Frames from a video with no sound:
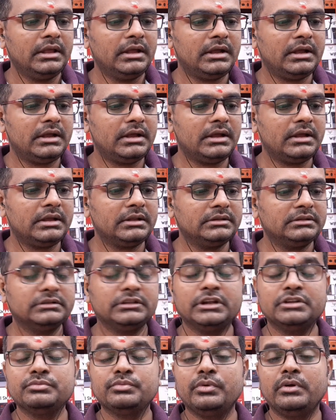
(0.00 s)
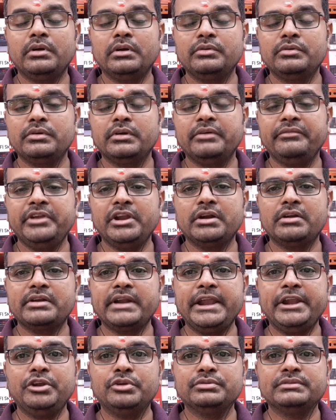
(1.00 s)
uh, that's what uh, we are
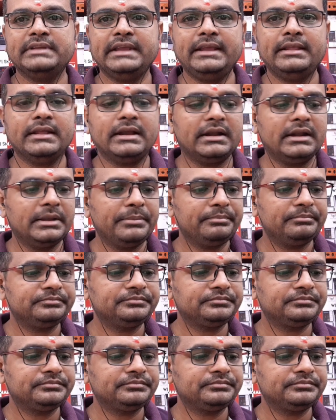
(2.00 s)
trying to say that